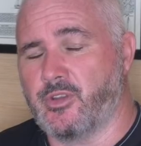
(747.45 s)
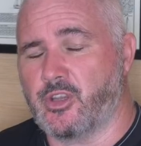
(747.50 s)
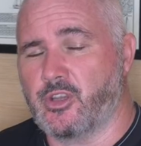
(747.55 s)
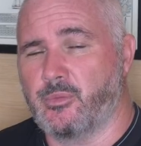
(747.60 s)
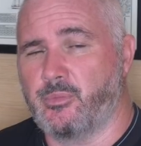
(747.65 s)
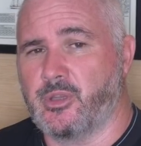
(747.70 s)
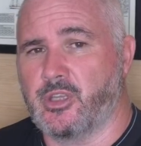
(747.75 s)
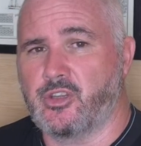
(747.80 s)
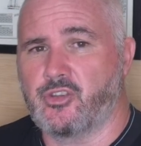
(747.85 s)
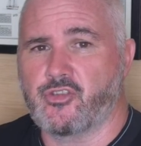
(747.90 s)
It
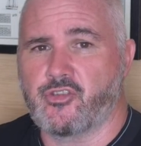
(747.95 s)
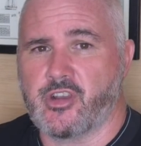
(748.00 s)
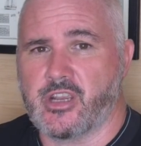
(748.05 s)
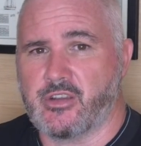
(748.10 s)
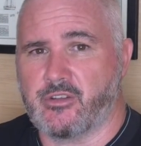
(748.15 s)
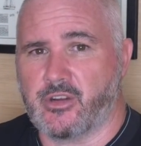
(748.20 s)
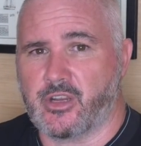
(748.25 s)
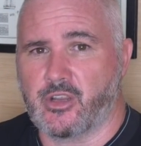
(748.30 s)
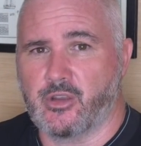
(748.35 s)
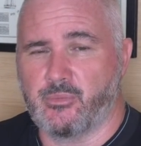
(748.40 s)
could be a
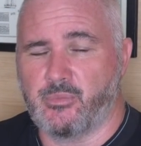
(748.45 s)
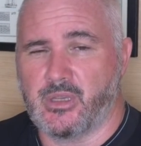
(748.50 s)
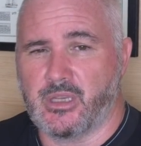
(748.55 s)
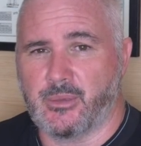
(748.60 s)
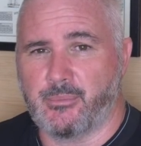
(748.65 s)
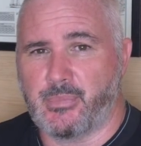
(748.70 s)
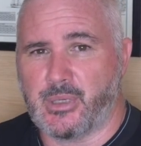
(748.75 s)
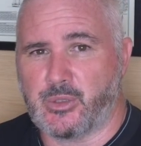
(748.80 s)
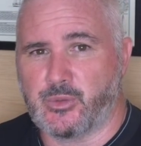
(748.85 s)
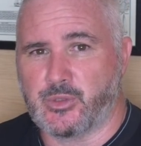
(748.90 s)
tree or it could be
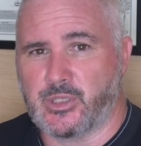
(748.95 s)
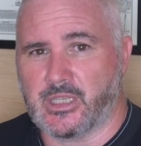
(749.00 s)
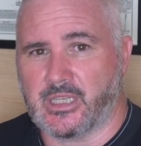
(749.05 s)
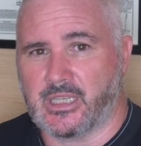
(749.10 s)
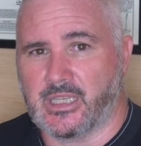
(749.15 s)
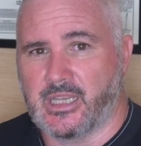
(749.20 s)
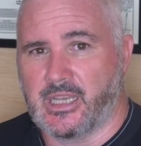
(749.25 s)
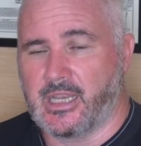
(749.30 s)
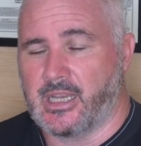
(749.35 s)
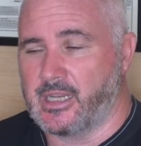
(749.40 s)
a building.